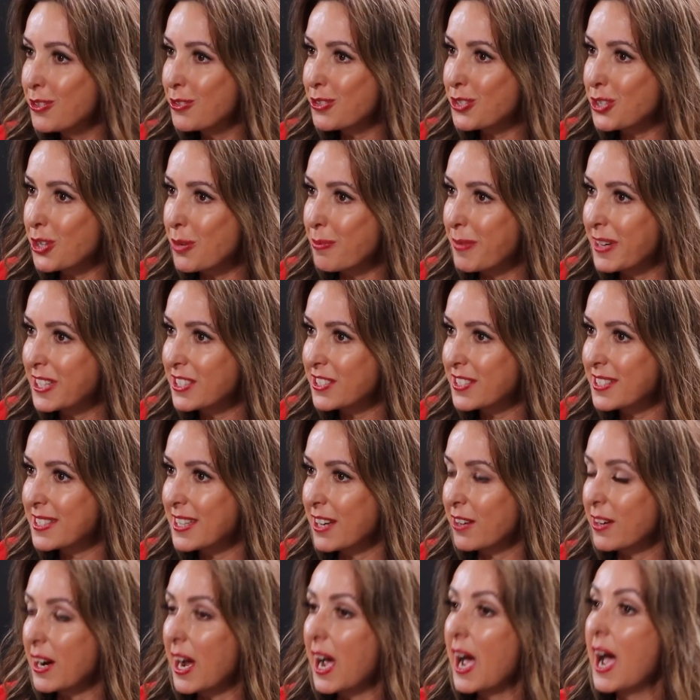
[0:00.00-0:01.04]
you so much,
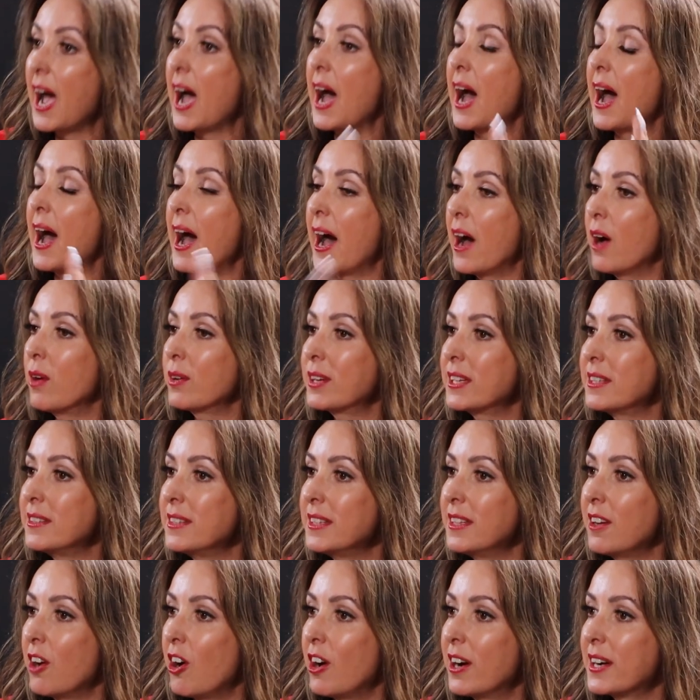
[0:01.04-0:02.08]
Sarah. How can
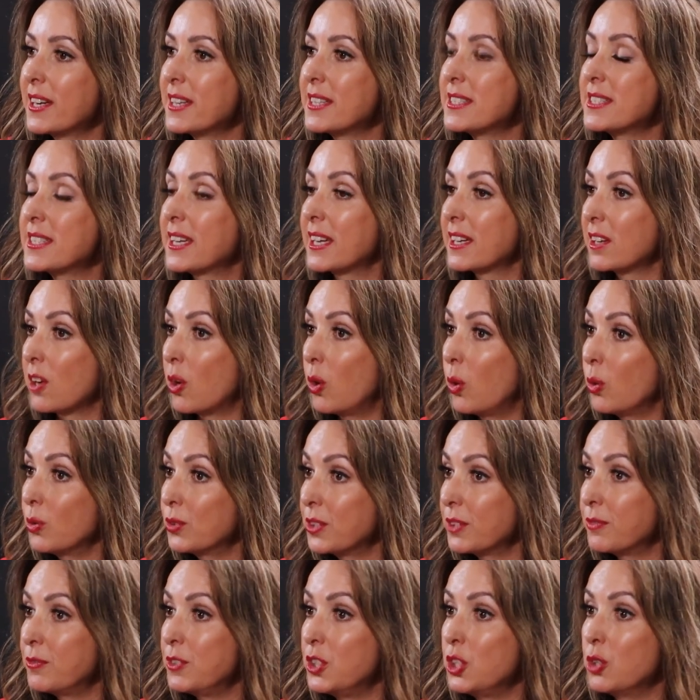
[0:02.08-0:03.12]
the audience get a hold
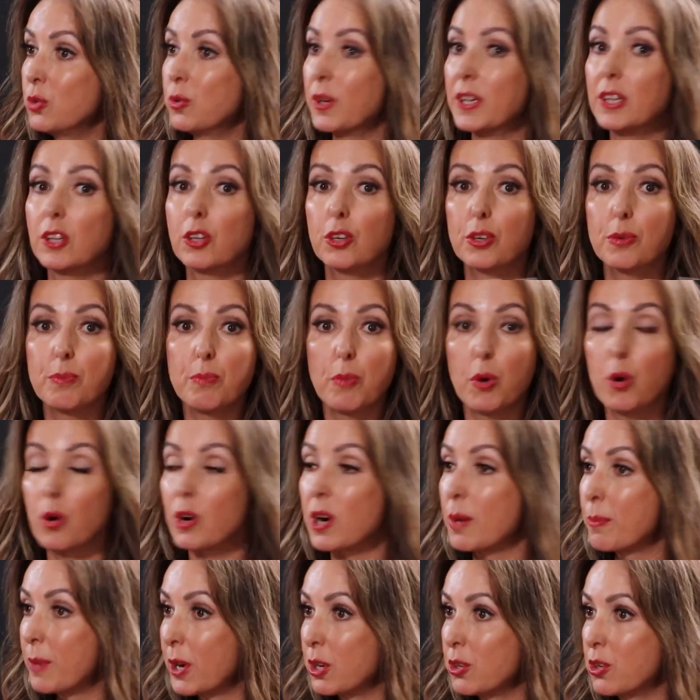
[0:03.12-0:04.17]
of you and learn more
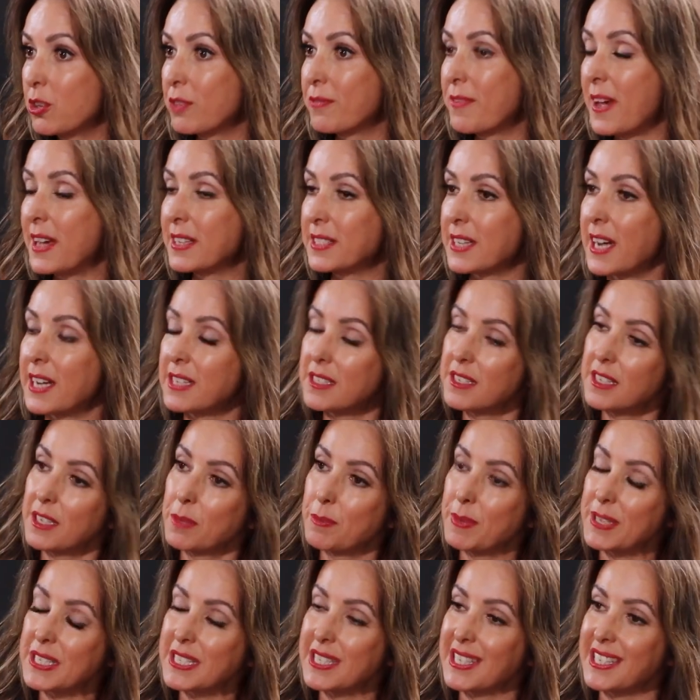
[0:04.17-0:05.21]
about your fantastic
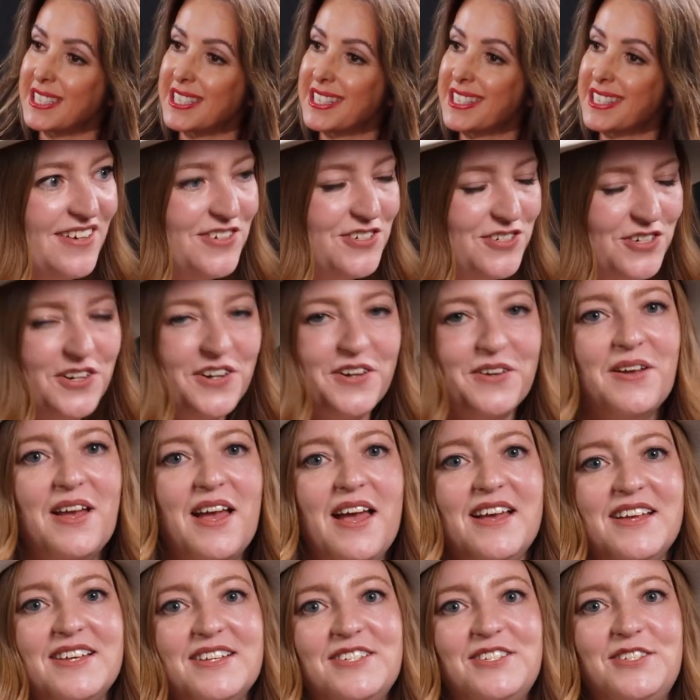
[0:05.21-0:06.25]
business? Sure.
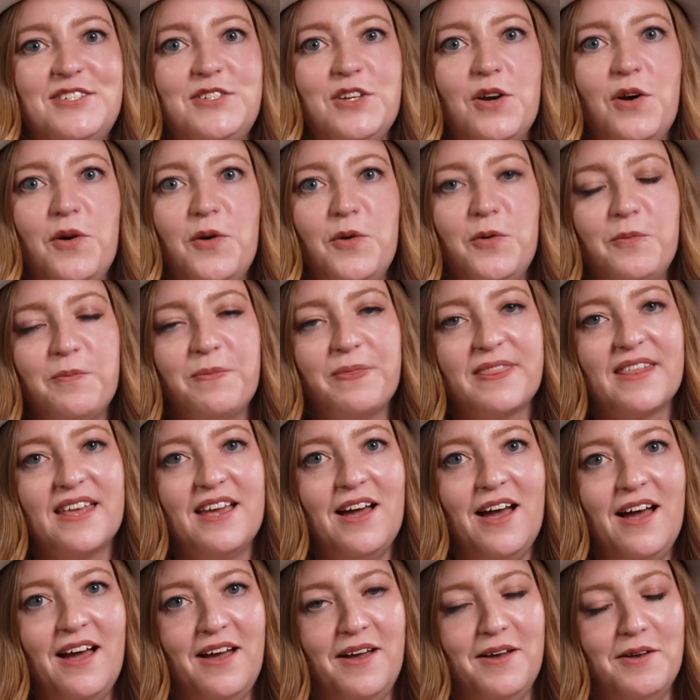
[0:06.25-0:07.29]
So
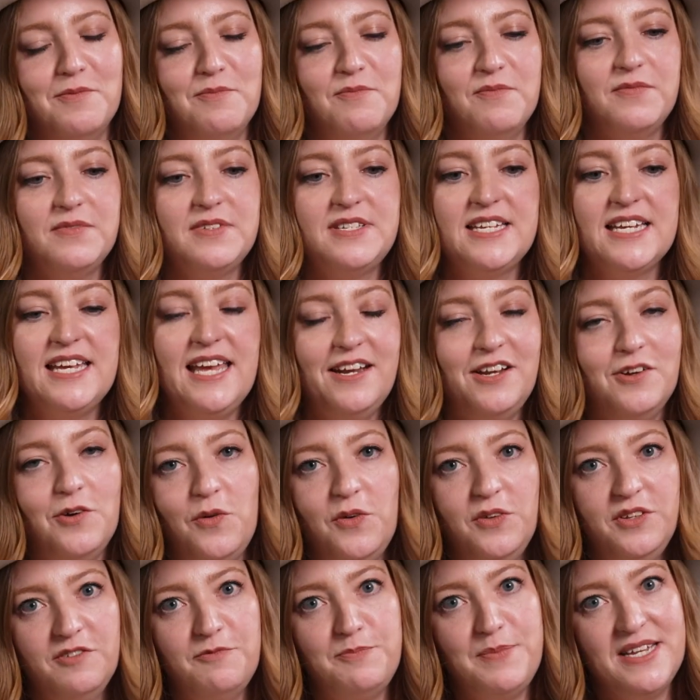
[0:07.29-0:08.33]
to get a
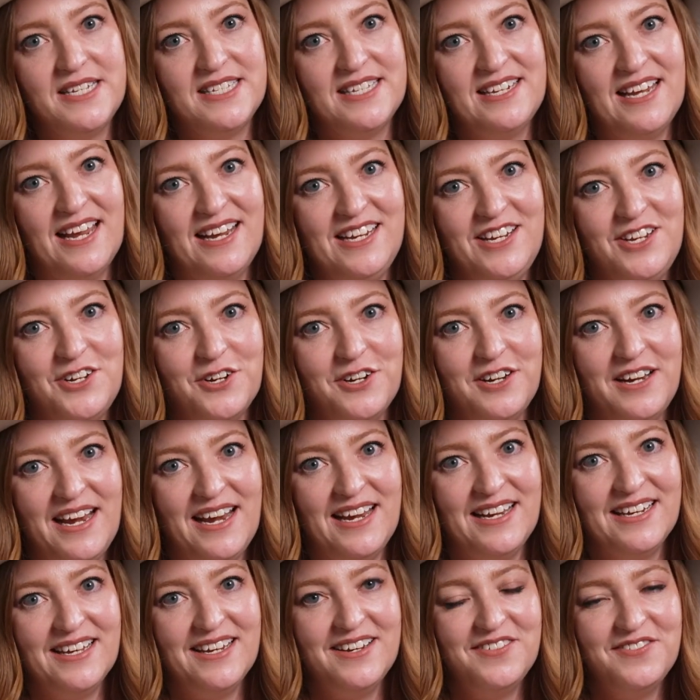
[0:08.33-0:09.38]
hold of Bees and Honey
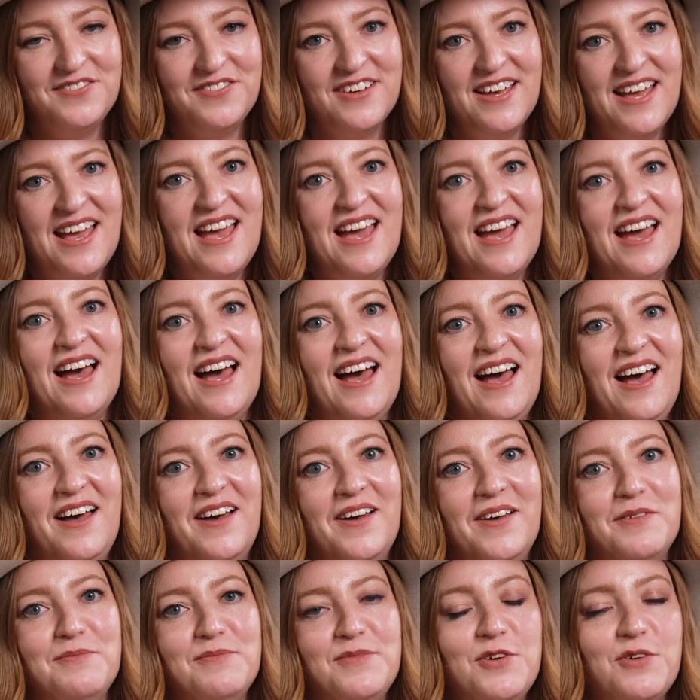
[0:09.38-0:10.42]
Creative,
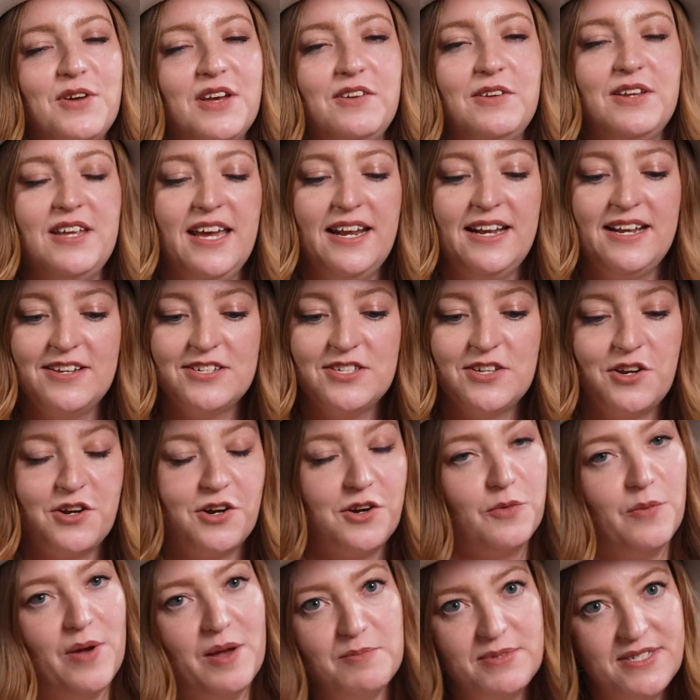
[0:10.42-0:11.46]
you can get us on
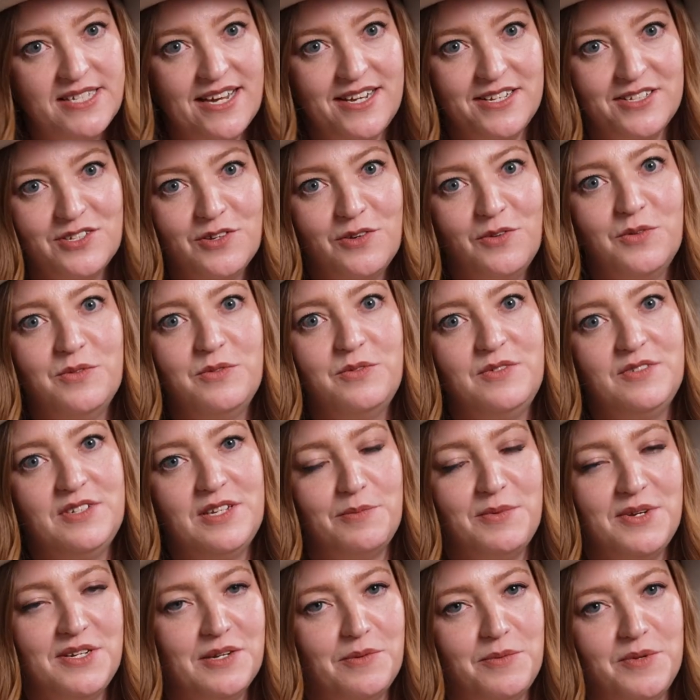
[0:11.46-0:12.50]
our website, so
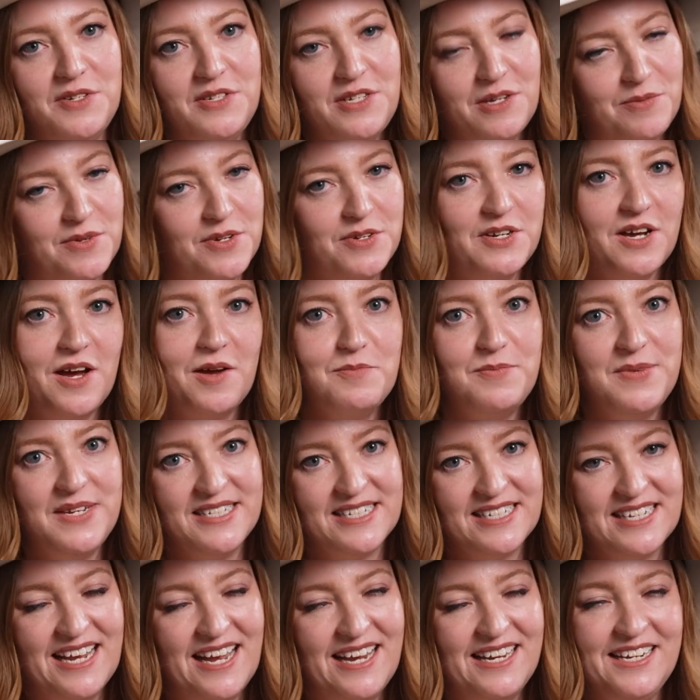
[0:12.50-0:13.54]

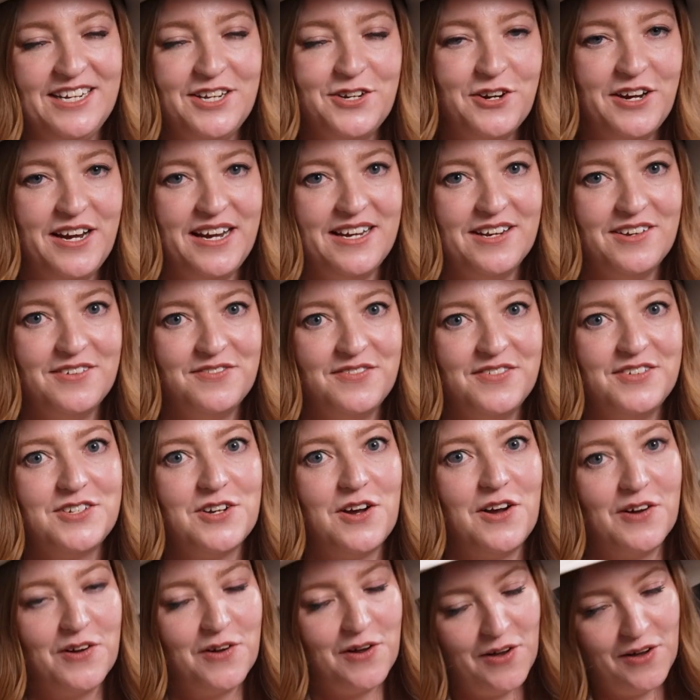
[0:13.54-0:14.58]

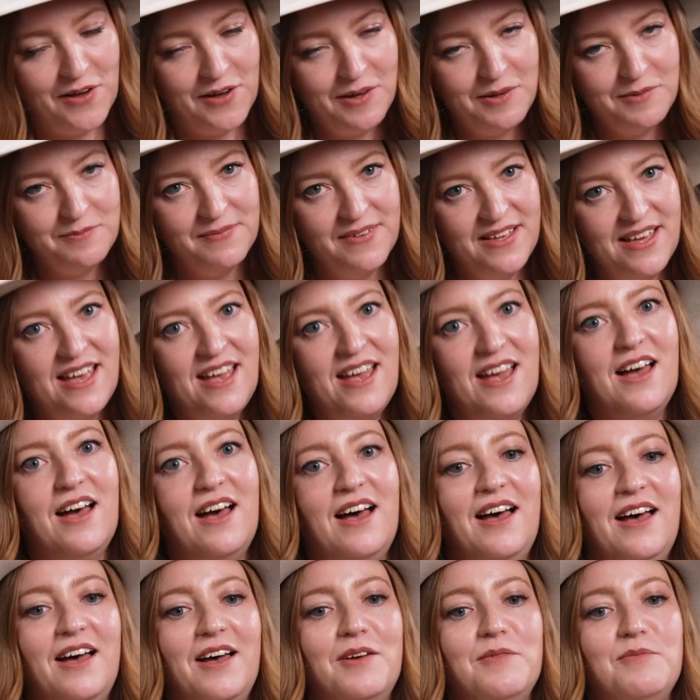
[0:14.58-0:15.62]
www.beesandhoneycreative.com.
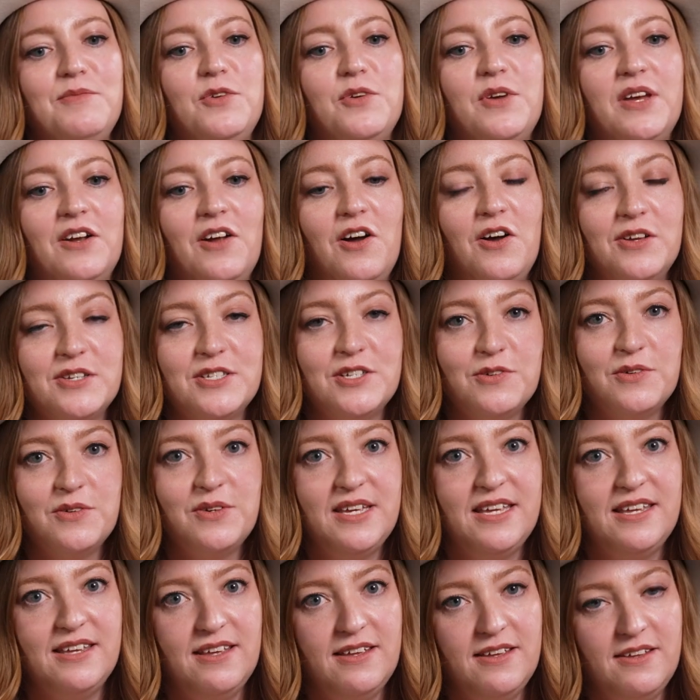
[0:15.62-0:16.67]
You can also
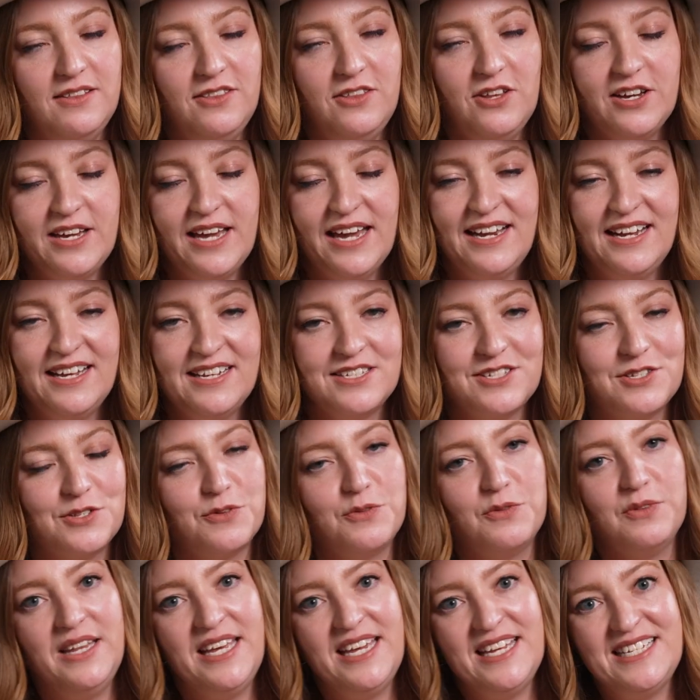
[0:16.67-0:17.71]
look at us
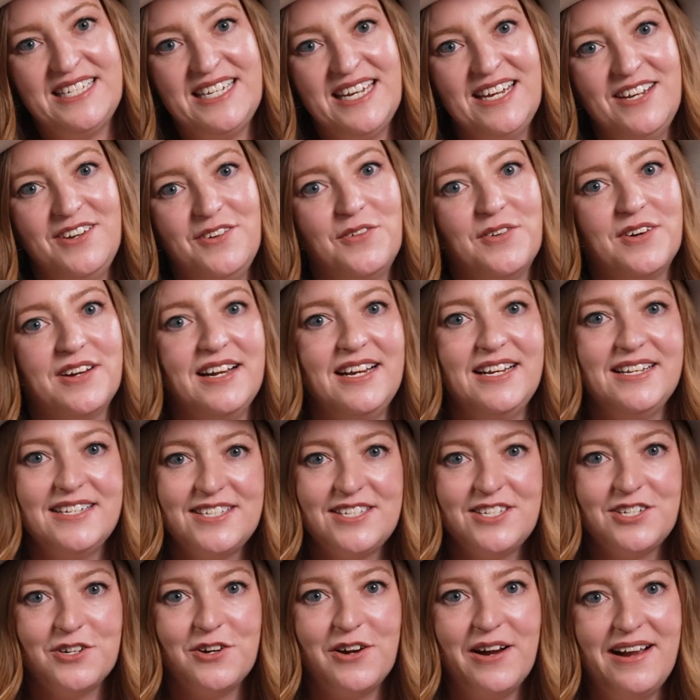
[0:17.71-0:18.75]
through LinkedIn or
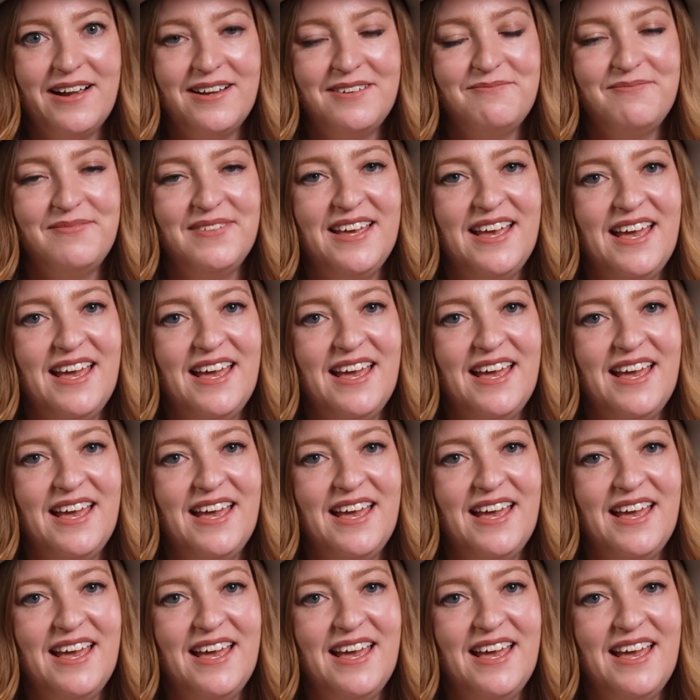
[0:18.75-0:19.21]
Instagram,